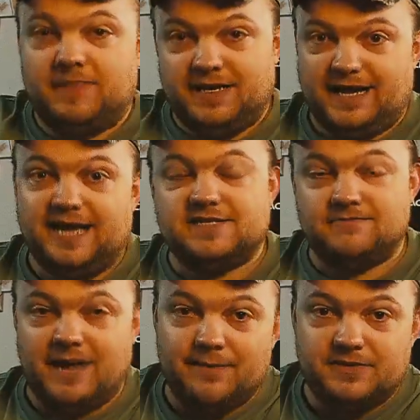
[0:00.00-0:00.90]
In case in
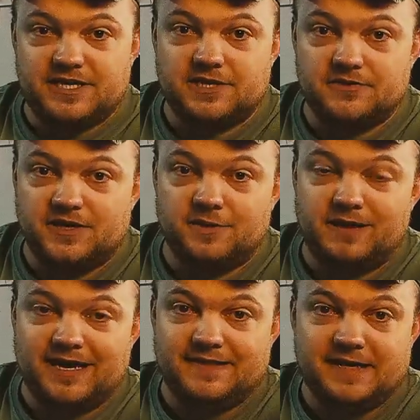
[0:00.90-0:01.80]
my particular guild
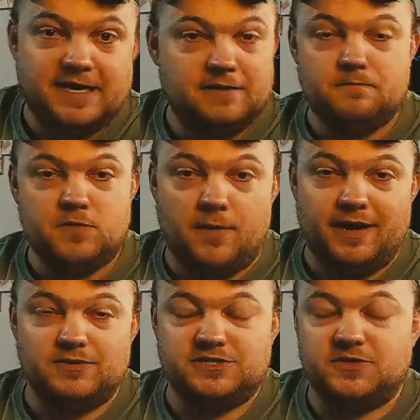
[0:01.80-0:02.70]
back in the day, nobody
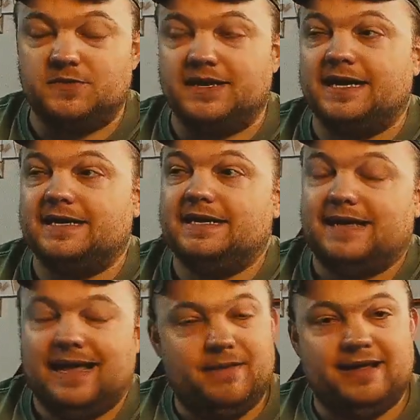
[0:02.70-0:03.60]
was doing that.
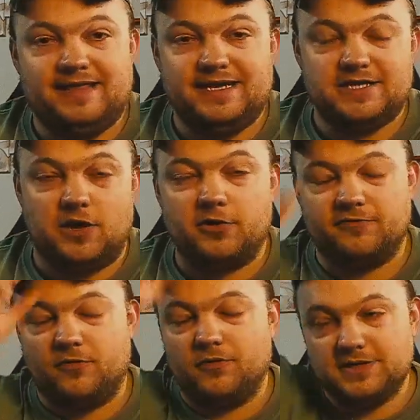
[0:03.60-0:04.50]
It made things harder
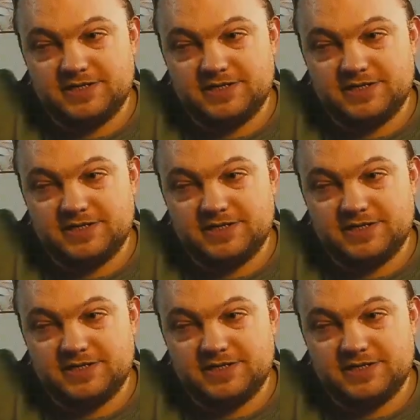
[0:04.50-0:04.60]
for us.